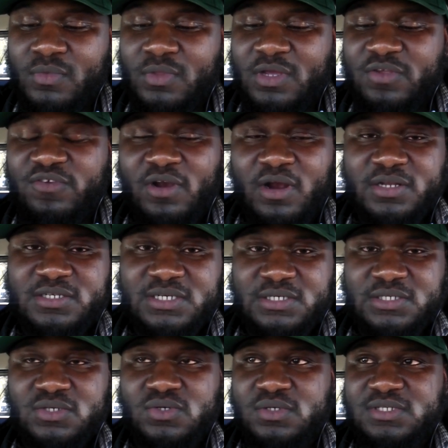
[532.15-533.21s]
the
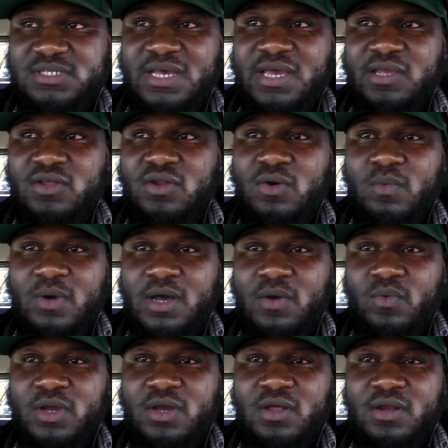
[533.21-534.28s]
churches could say, you know what,
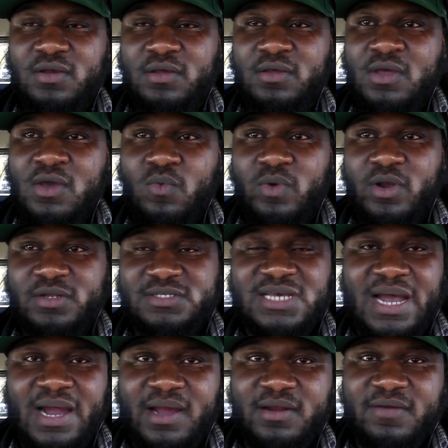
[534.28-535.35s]
we're
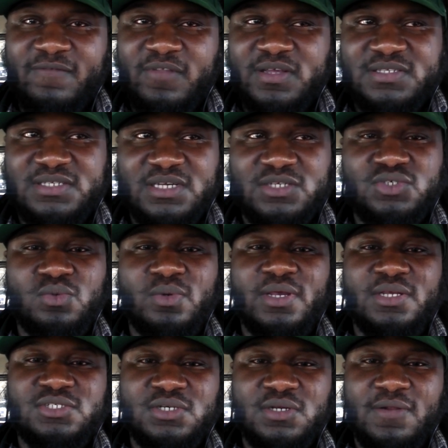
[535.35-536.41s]
tired of this
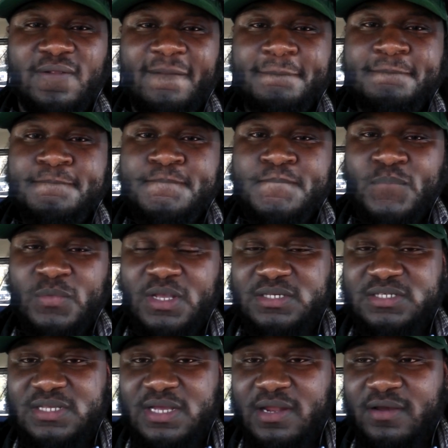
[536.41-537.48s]
situation.
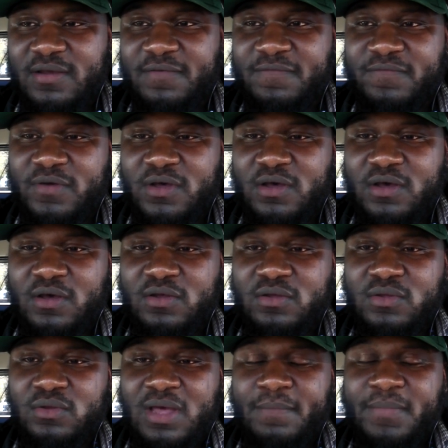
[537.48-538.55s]
Instead of,
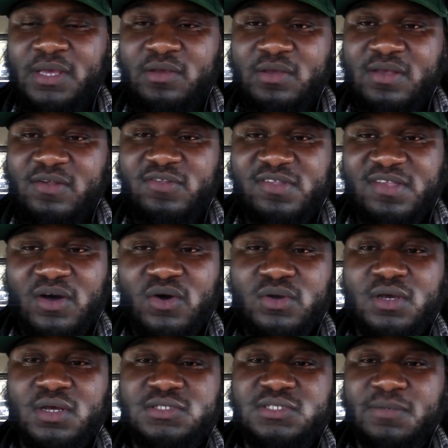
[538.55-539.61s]
it's still
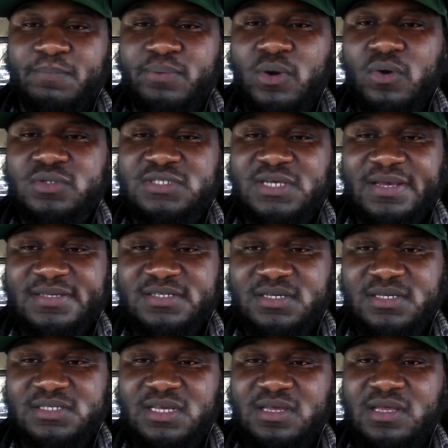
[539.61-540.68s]
good to protest
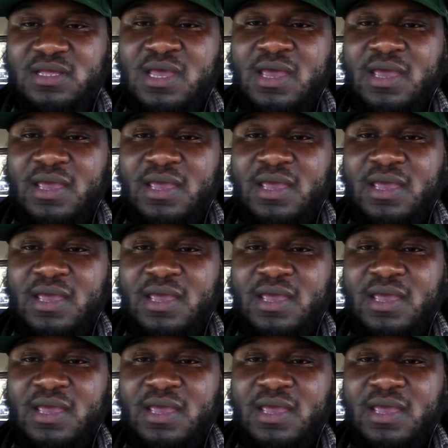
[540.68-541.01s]
because it